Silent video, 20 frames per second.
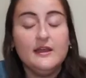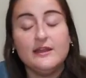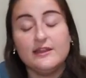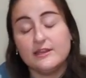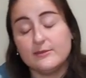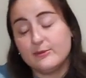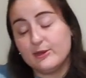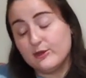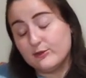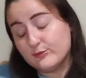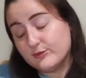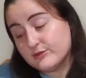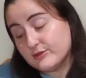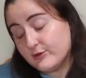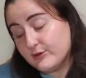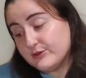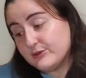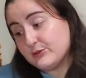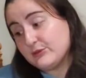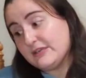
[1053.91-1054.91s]
Then my hook was
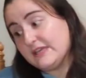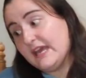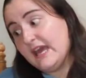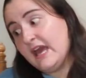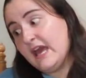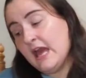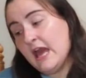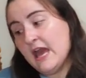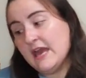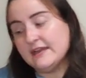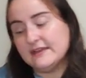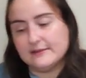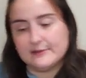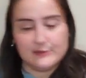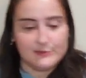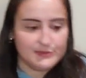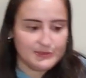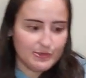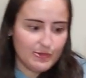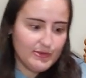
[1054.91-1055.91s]
going through it again and then it
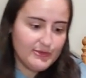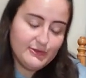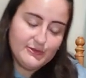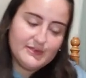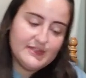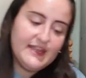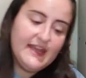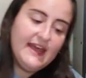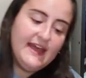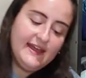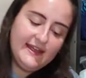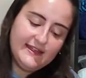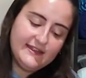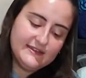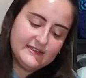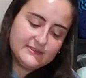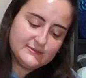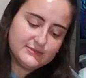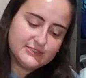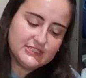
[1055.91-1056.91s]
was going through it again.
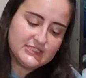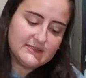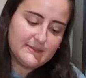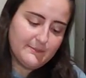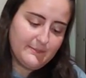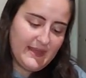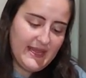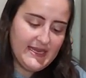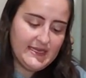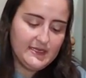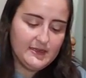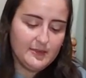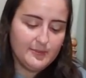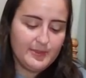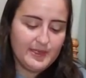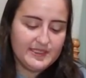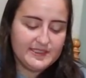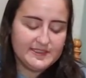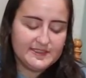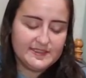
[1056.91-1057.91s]
It was just a pain in the
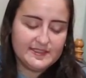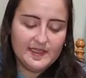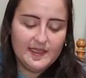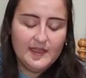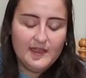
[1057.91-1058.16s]
butt.